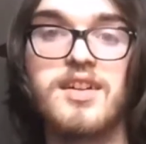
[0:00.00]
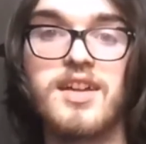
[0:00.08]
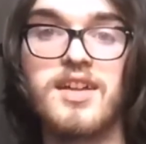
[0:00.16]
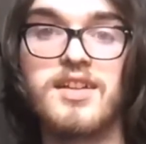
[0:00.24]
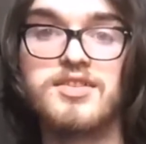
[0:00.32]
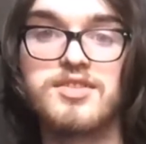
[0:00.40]

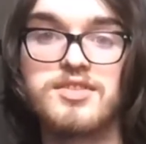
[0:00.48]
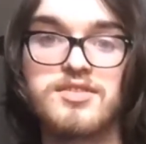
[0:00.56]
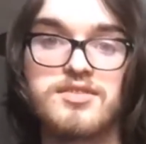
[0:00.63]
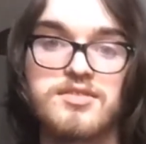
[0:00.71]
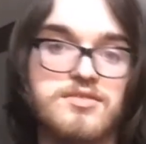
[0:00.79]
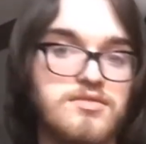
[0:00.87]
and
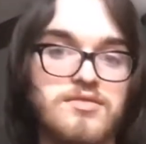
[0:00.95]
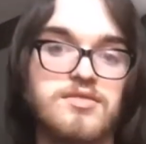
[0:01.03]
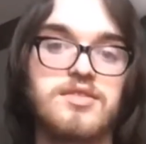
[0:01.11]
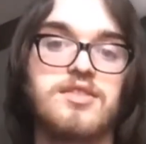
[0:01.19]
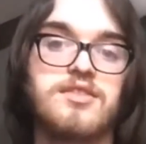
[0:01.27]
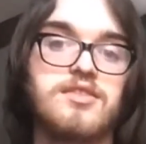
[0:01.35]
just
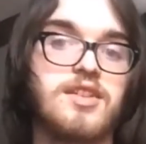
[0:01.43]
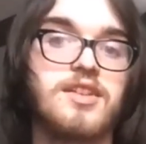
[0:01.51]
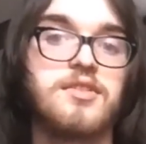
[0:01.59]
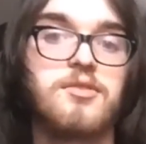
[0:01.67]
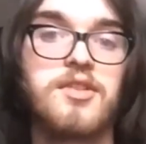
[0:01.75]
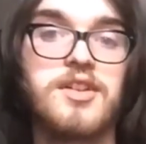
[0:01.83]

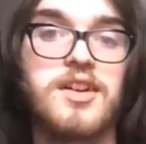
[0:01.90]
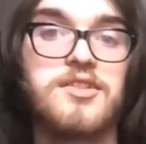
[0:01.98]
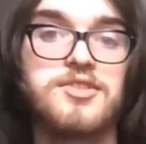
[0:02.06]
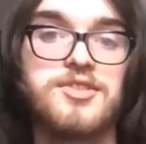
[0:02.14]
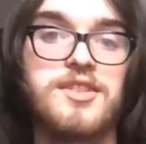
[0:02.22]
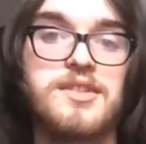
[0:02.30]
ignoring
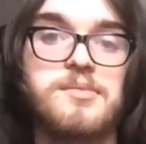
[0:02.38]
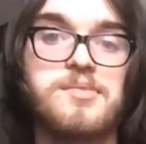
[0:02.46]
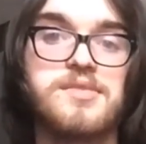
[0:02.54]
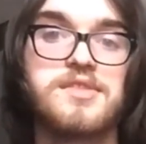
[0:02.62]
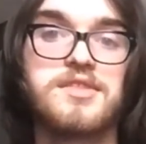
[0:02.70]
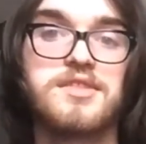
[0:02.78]
our
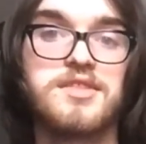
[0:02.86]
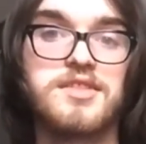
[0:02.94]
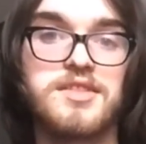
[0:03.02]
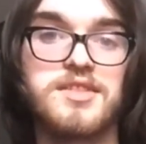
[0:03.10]
dreams.